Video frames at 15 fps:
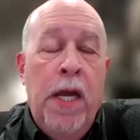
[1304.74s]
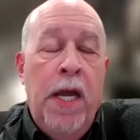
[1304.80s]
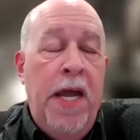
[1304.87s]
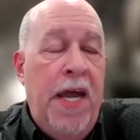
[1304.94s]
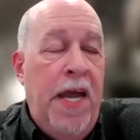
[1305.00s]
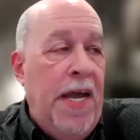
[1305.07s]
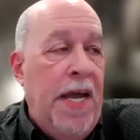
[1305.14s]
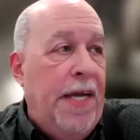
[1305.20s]

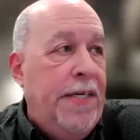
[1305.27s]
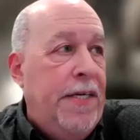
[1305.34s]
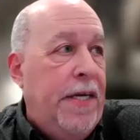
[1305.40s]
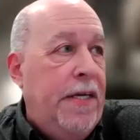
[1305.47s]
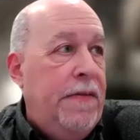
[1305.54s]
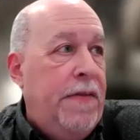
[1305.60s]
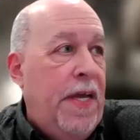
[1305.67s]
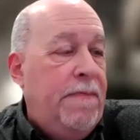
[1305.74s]

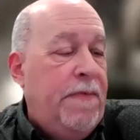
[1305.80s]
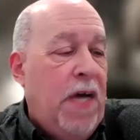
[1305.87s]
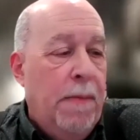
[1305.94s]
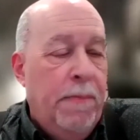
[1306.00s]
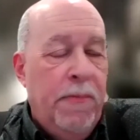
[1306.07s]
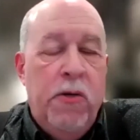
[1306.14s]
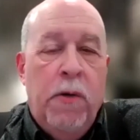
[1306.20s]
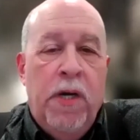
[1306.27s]
And they've
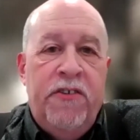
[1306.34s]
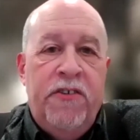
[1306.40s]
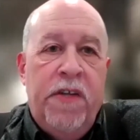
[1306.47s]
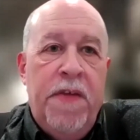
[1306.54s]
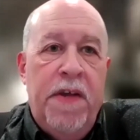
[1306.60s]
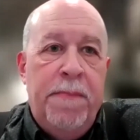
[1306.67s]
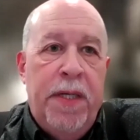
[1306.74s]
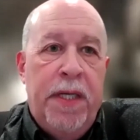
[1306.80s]
come to us
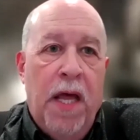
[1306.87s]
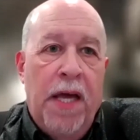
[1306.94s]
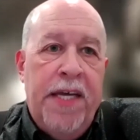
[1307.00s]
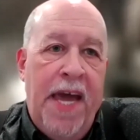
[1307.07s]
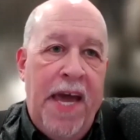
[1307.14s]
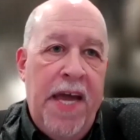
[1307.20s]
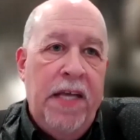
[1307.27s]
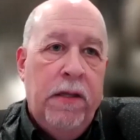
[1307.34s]
and they've been
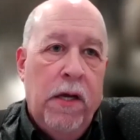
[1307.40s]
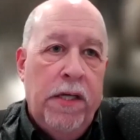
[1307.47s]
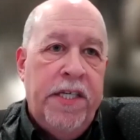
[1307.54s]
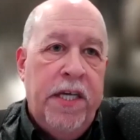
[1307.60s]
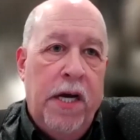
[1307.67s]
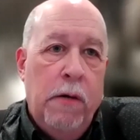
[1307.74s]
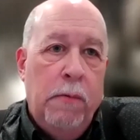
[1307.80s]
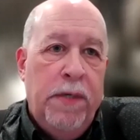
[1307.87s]
like, hey,
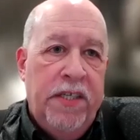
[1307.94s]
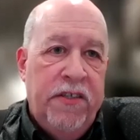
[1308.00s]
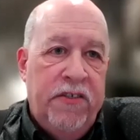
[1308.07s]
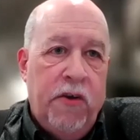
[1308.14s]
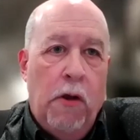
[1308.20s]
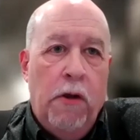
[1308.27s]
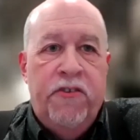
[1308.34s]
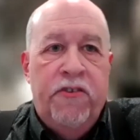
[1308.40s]
look, we
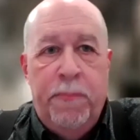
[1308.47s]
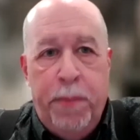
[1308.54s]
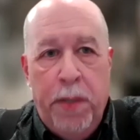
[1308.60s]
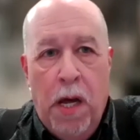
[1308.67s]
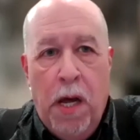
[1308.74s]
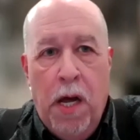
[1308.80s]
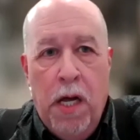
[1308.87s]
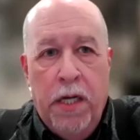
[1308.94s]
installed
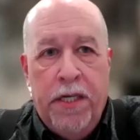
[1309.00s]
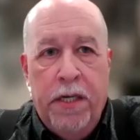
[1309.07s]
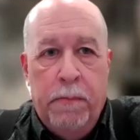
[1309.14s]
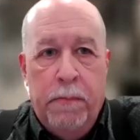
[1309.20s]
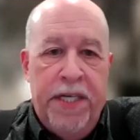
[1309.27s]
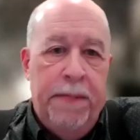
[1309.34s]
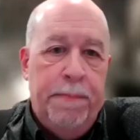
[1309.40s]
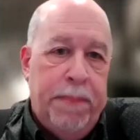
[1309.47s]
Splunk
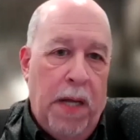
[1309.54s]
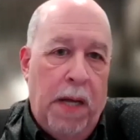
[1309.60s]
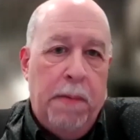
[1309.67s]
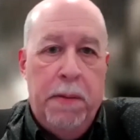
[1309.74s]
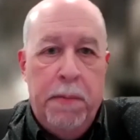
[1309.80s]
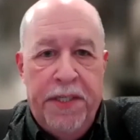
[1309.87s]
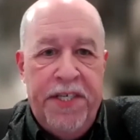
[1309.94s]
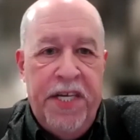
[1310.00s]
and we blah,
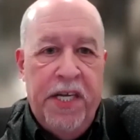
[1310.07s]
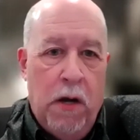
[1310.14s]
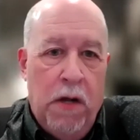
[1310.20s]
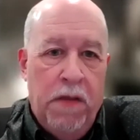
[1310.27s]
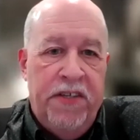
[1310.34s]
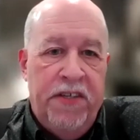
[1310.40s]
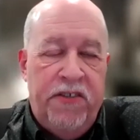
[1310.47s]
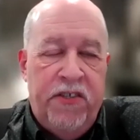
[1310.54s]
blah, blah, did
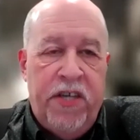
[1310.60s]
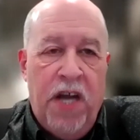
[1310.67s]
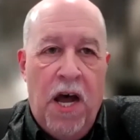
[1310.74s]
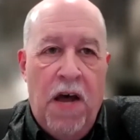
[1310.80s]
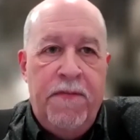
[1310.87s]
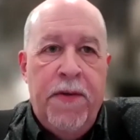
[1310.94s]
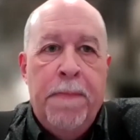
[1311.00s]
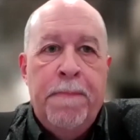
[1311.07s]
all this
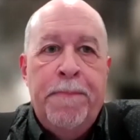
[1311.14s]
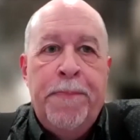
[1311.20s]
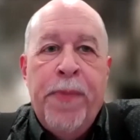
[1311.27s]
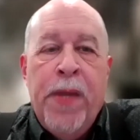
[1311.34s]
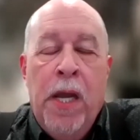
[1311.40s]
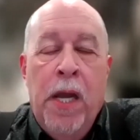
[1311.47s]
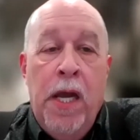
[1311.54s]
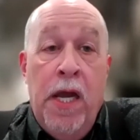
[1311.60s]
stuff.
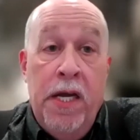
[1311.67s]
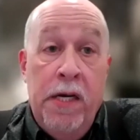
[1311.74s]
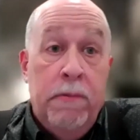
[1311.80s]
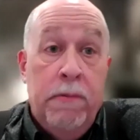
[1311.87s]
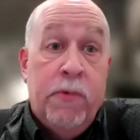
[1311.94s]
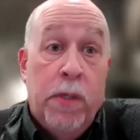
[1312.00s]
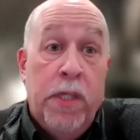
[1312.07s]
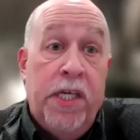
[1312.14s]
And it
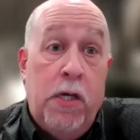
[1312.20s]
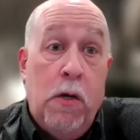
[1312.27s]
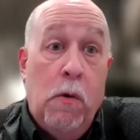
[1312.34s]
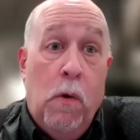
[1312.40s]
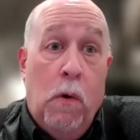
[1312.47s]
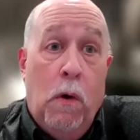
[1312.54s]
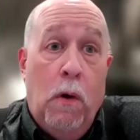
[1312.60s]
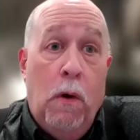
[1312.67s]
was really
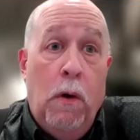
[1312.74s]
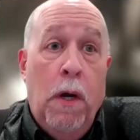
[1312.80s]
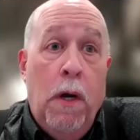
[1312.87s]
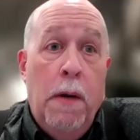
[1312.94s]
cool.